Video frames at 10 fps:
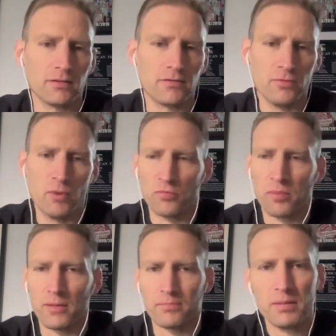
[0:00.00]
for the most
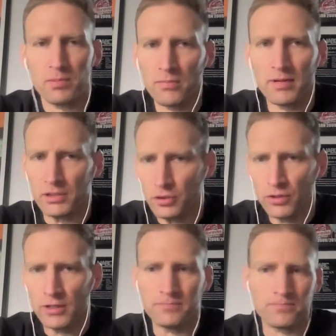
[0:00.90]
part, people have been
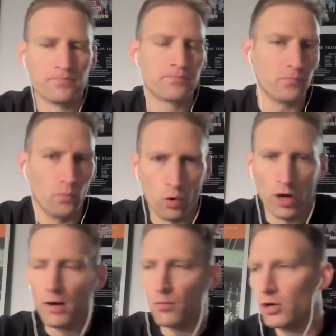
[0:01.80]
doing
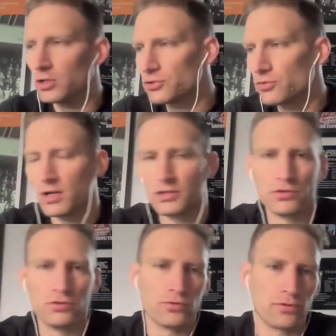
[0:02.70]
1-on-1,
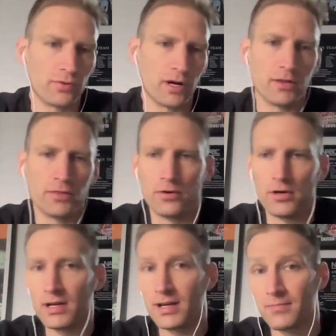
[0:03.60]
2-on-2,
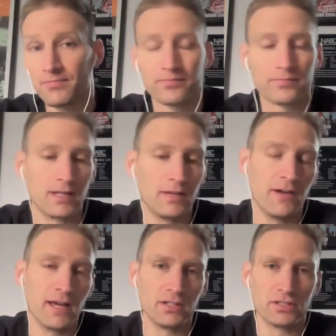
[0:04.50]
3-on-3,
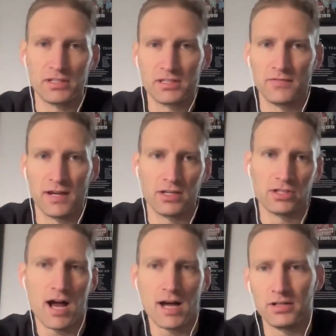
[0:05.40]
advantage,
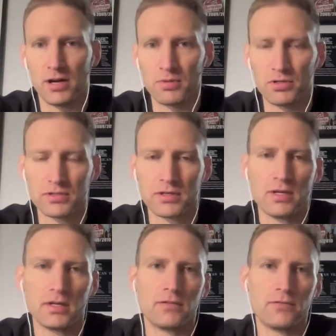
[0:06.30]
disadvantage, odd numbers
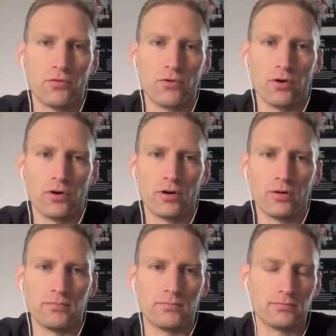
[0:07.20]

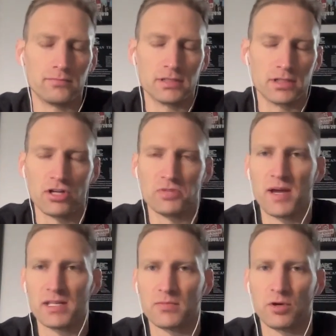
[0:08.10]
for as long as
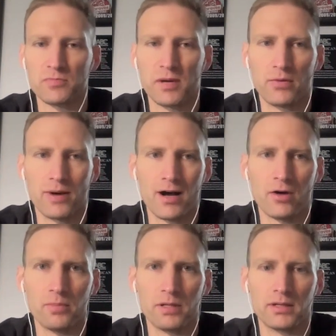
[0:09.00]
basketball's been
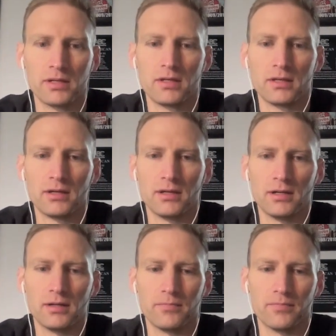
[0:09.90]
around. But
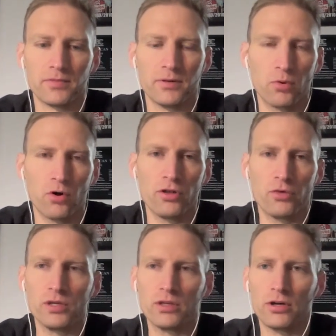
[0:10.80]
the more that
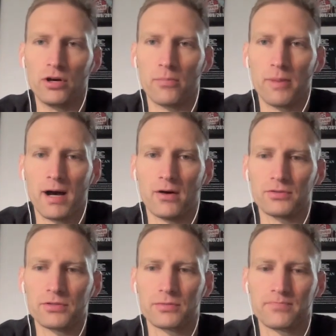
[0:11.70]
we learn
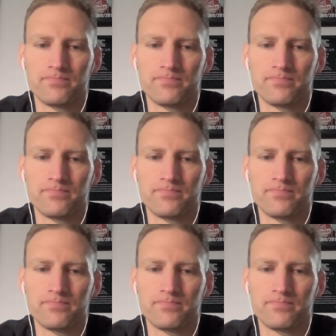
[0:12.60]
about